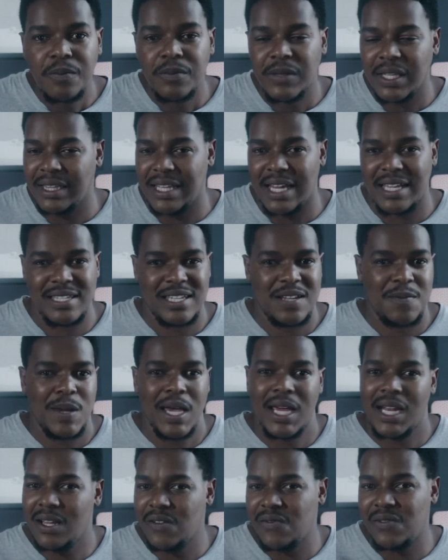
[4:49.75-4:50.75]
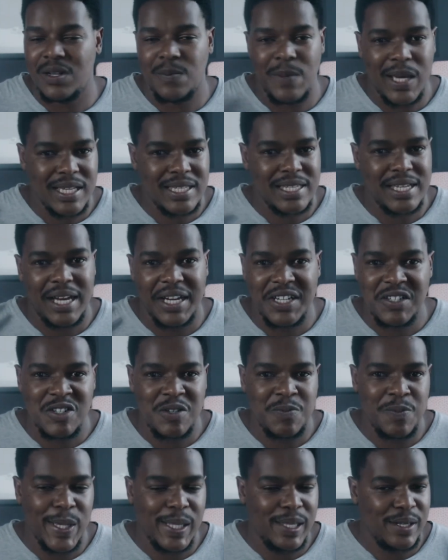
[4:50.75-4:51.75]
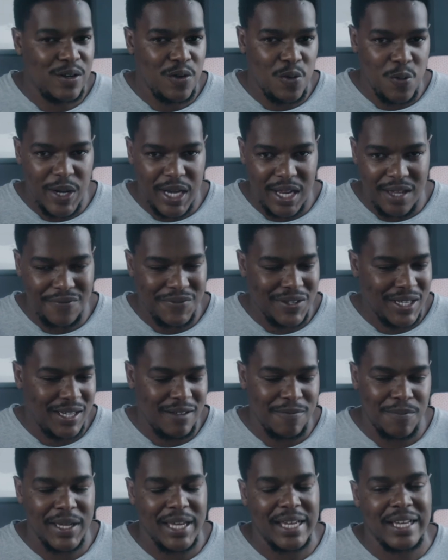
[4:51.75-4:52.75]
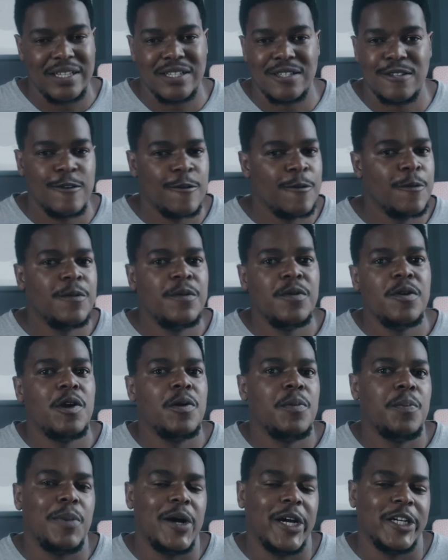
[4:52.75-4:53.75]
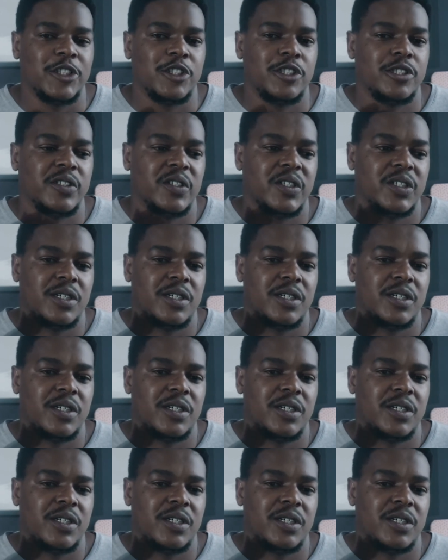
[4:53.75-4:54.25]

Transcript: it doesn't matter if it makes 100 million or whatever it makes, but